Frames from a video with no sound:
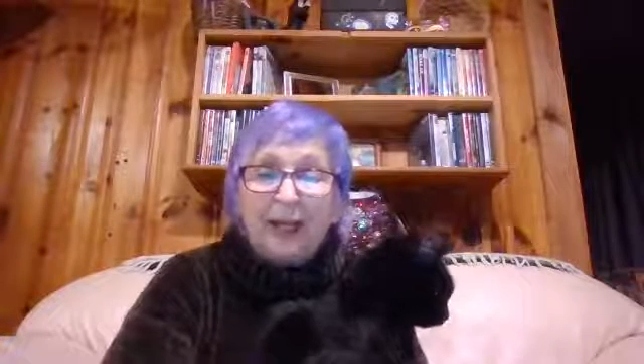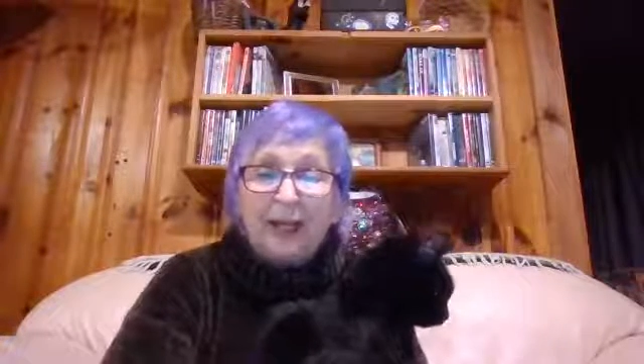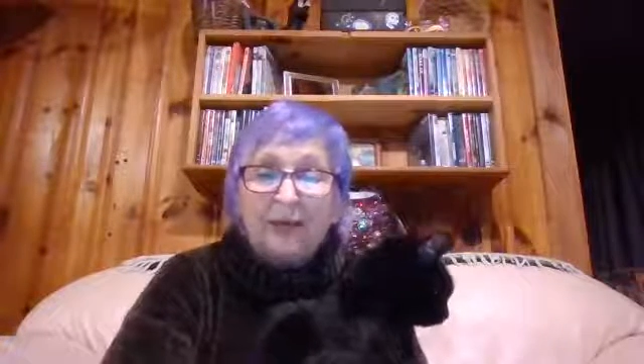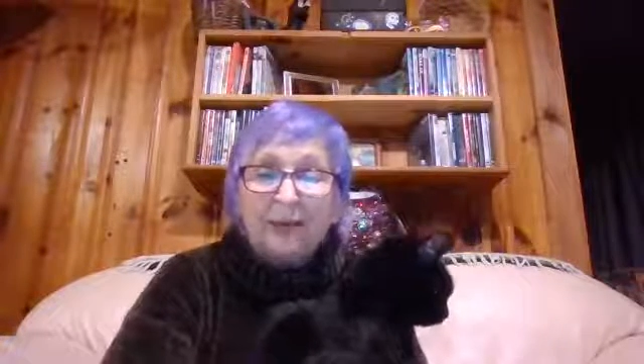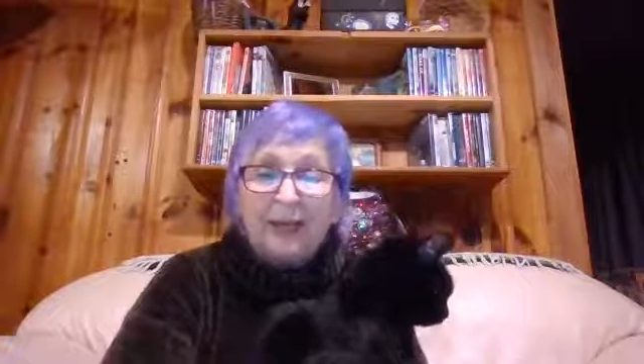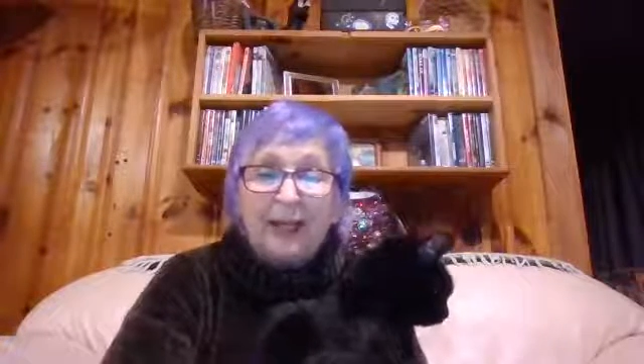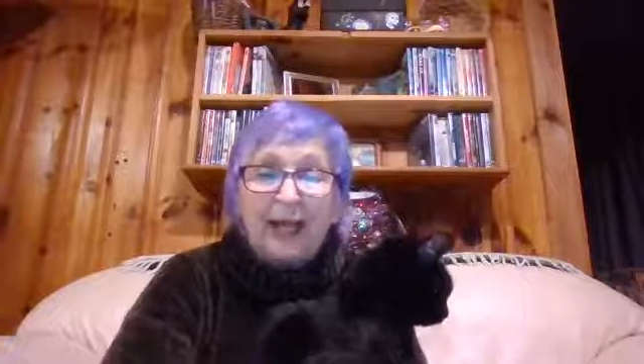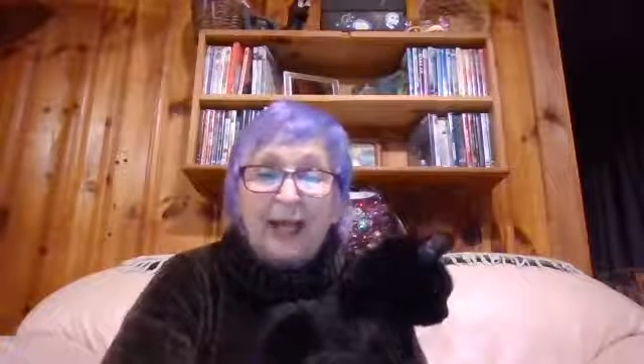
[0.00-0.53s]

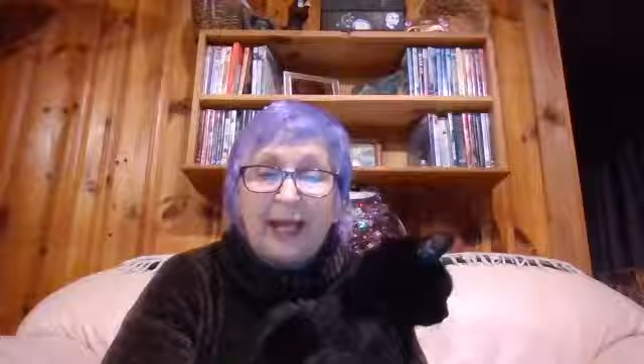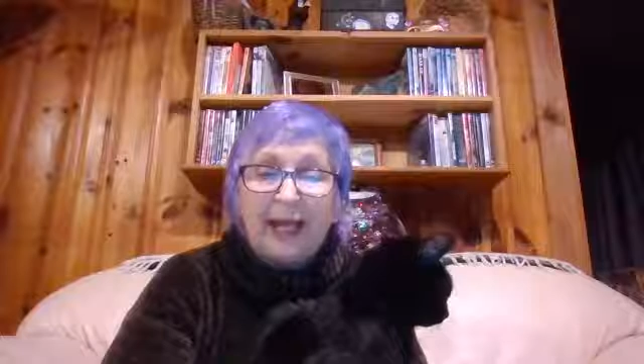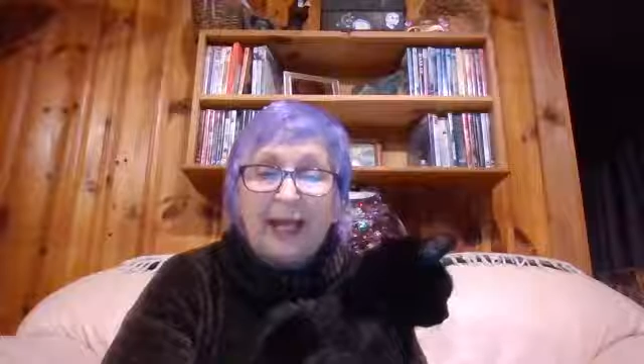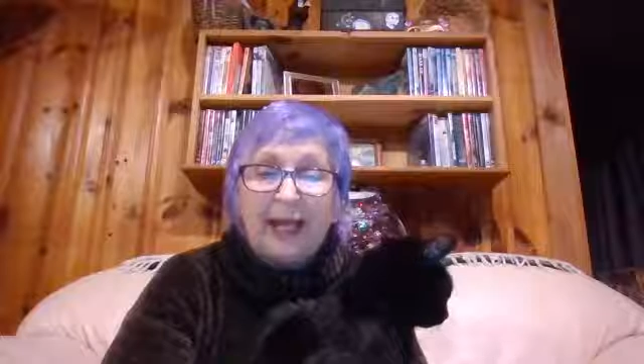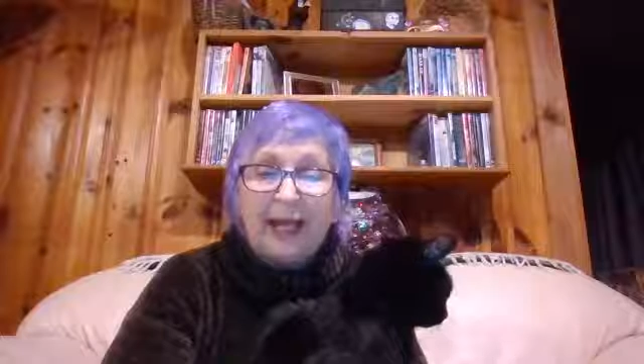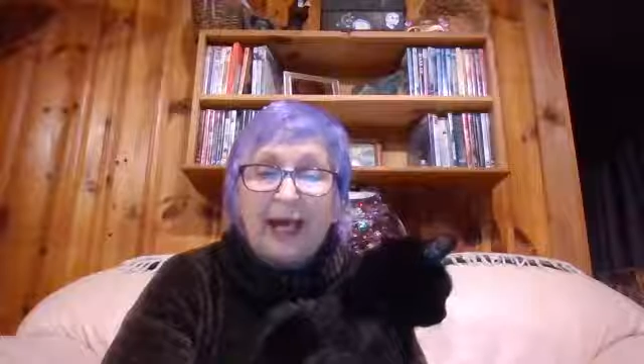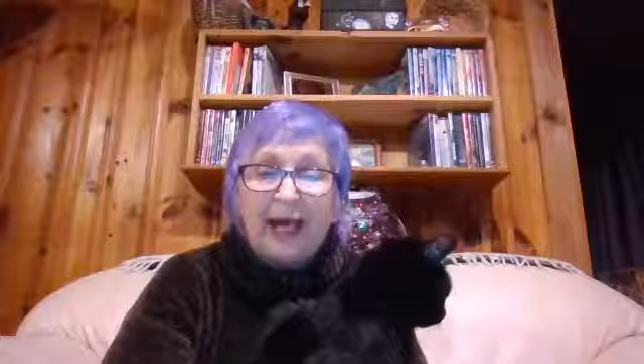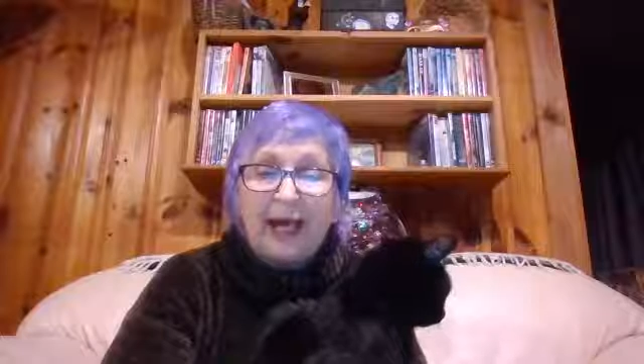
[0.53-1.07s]

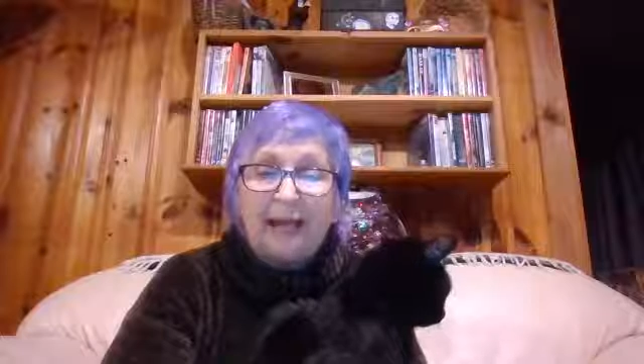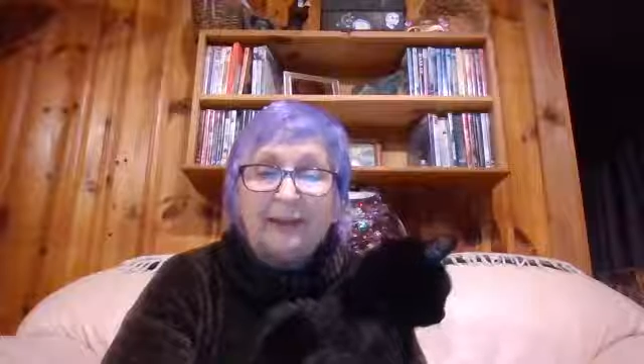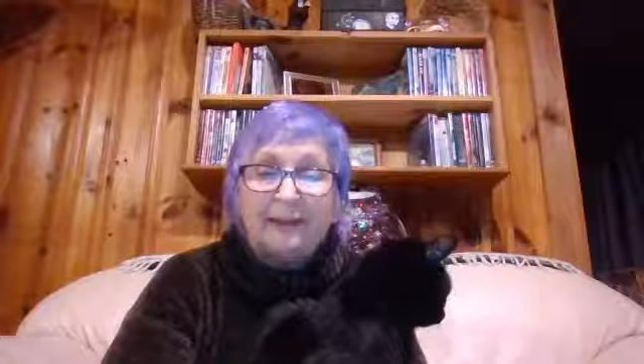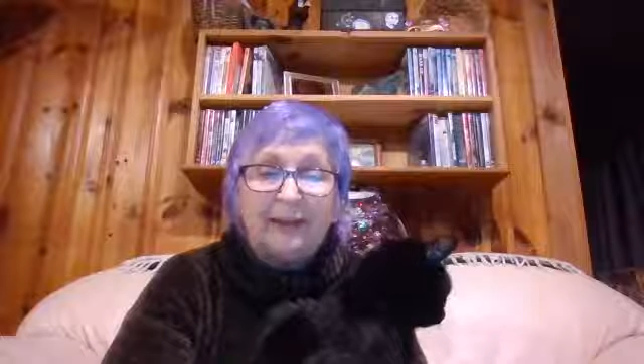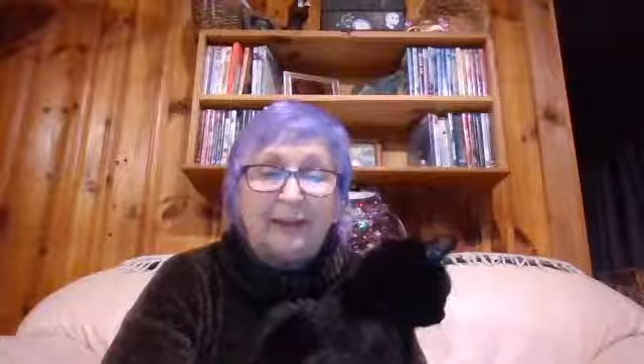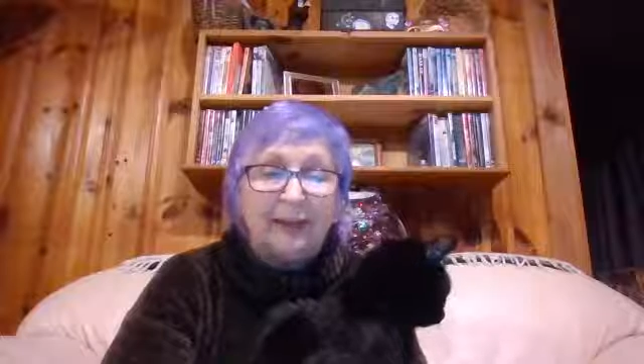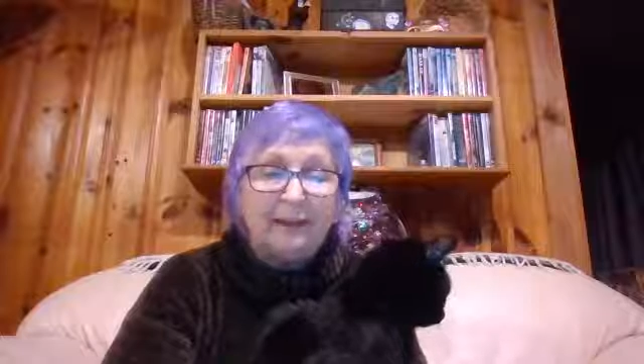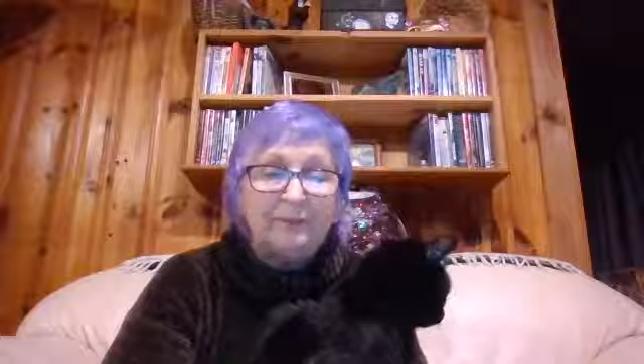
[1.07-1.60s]
Okay.
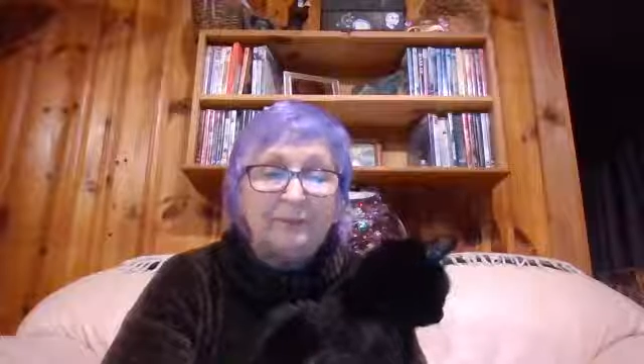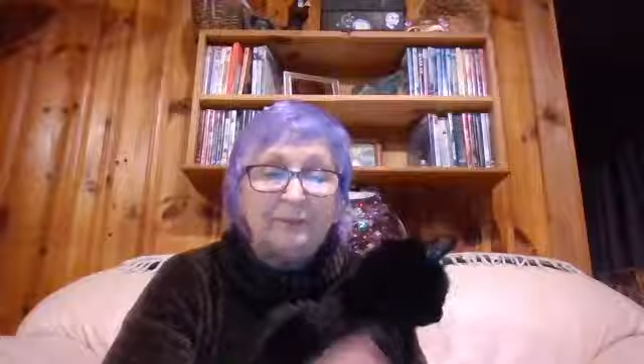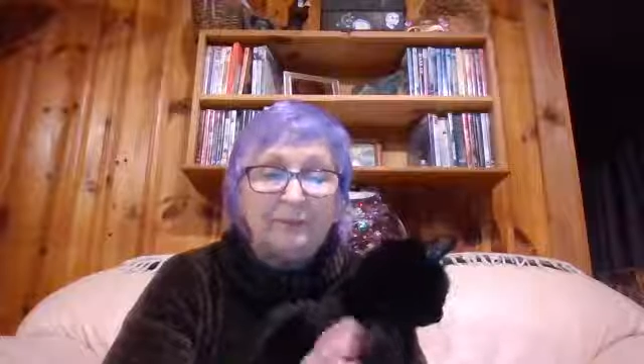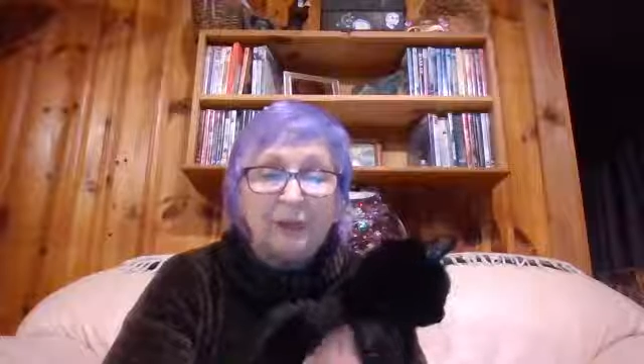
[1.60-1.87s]
The